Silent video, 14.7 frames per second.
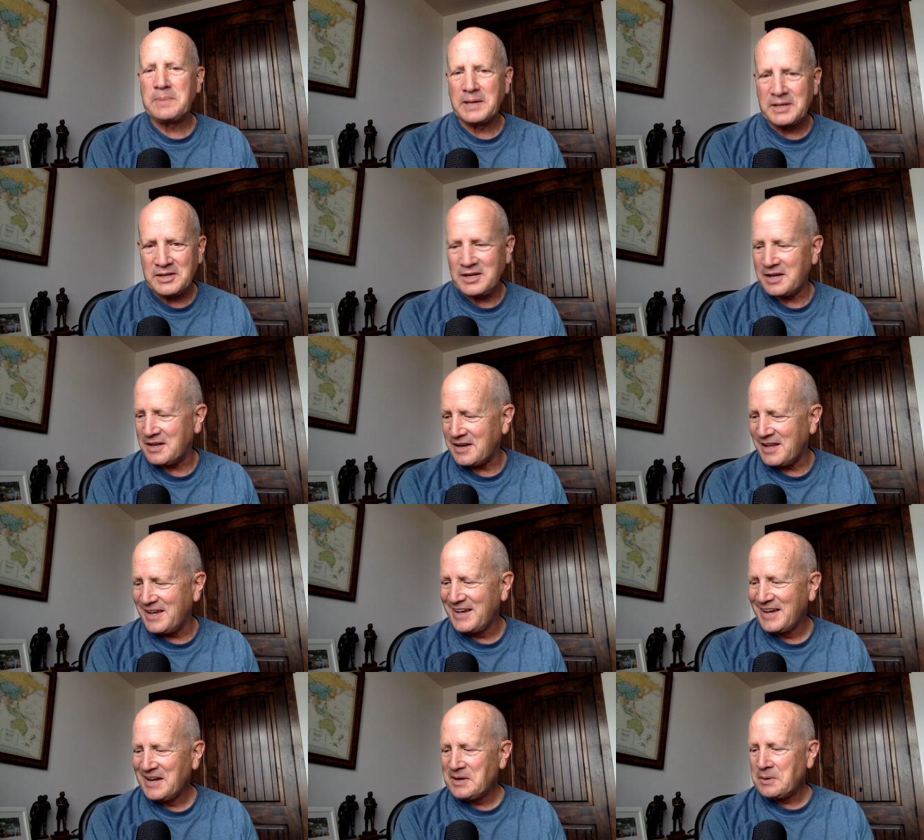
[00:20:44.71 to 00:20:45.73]
opinion,
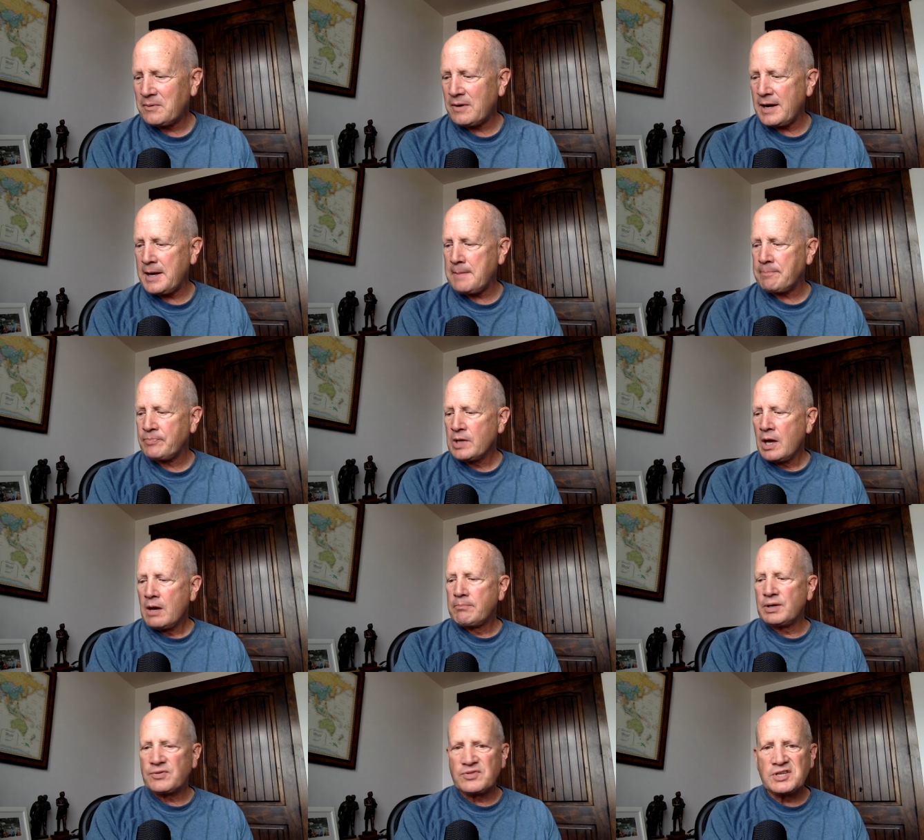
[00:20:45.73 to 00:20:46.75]
right?
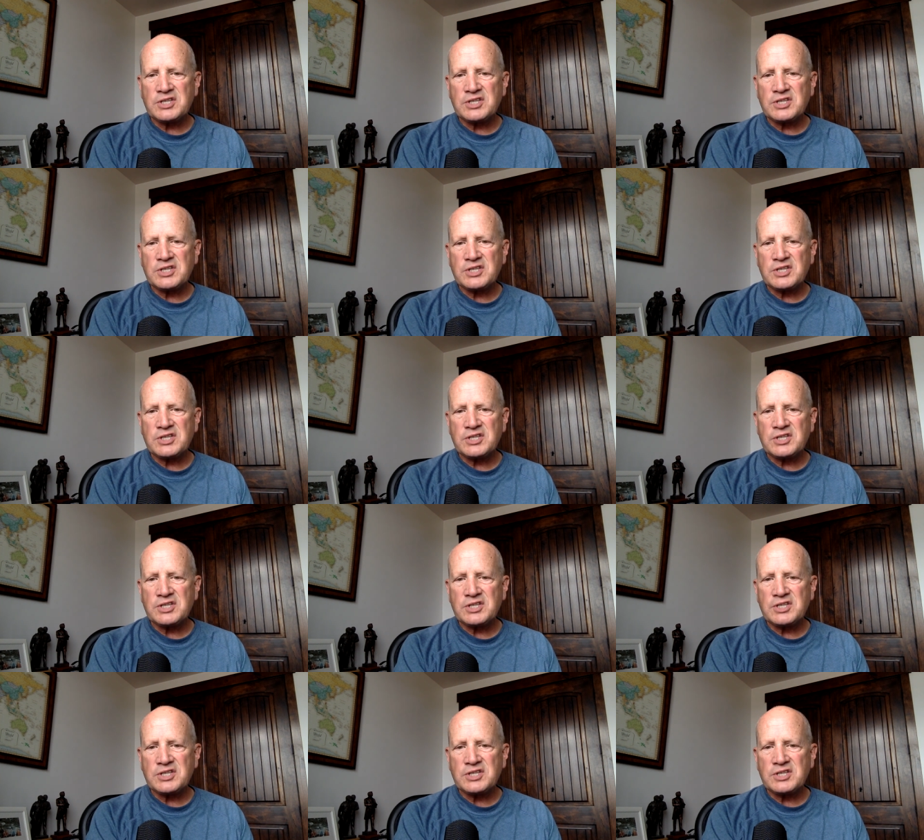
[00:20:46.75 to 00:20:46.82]
But